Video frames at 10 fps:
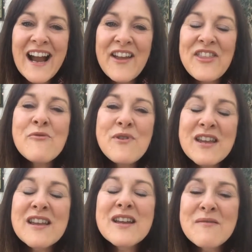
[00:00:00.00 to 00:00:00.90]
I think if we
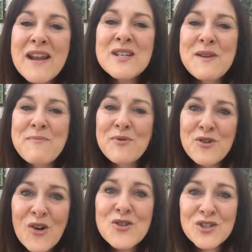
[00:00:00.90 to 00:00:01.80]
can commend people,
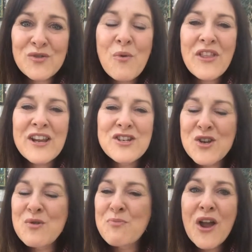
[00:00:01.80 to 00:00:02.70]
not just for what they
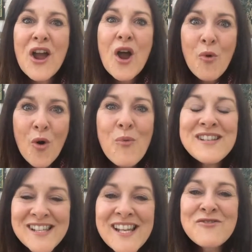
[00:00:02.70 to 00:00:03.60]
do, but what we
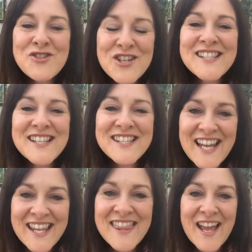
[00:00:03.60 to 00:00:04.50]
see of Jesus
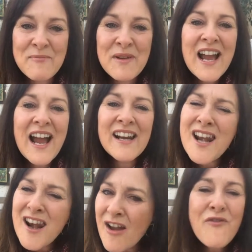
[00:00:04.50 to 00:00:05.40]
in them. And I
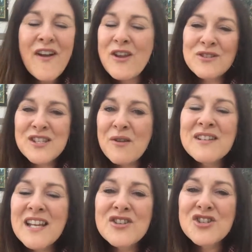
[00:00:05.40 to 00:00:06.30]
love the fact you're so
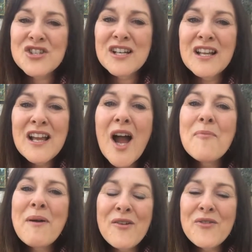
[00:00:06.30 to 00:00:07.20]
intentional
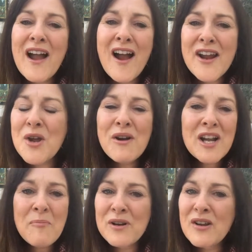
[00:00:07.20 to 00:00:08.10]
about that. I know a
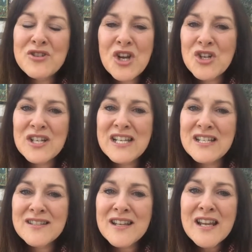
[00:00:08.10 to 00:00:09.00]
couple of church
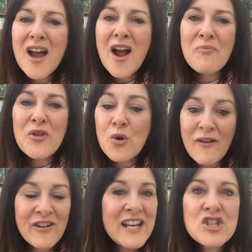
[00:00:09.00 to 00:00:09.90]
leaders who
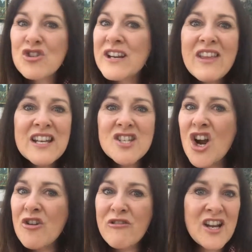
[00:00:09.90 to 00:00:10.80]
have it literally in their
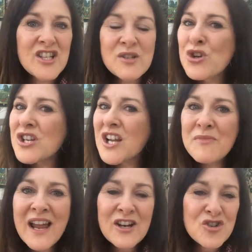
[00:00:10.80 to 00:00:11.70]
diary because it wouldn't
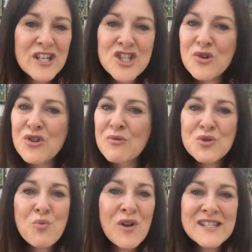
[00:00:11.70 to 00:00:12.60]
come naturally to them,
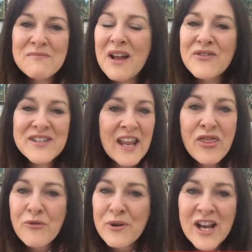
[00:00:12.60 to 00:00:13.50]
just once a month,
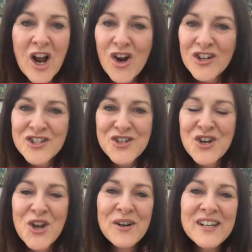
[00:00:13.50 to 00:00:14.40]
send 3 cards,
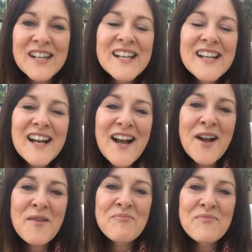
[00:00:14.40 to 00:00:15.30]
and
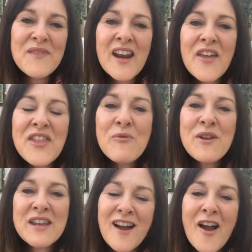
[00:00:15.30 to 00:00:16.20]
I think if we
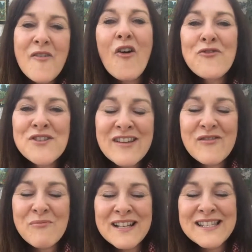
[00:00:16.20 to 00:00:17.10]
can, I've often
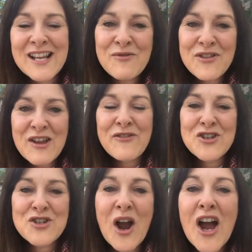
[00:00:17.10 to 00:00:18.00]
given myself the
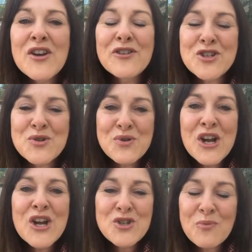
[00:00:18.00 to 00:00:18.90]
unofficial
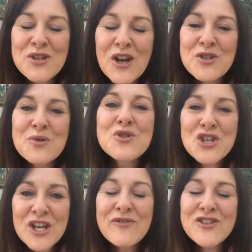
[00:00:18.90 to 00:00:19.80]
job title,
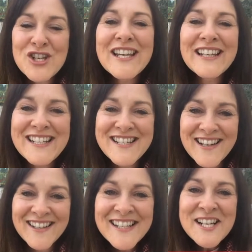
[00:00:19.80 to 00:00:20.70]
chief cheerleader.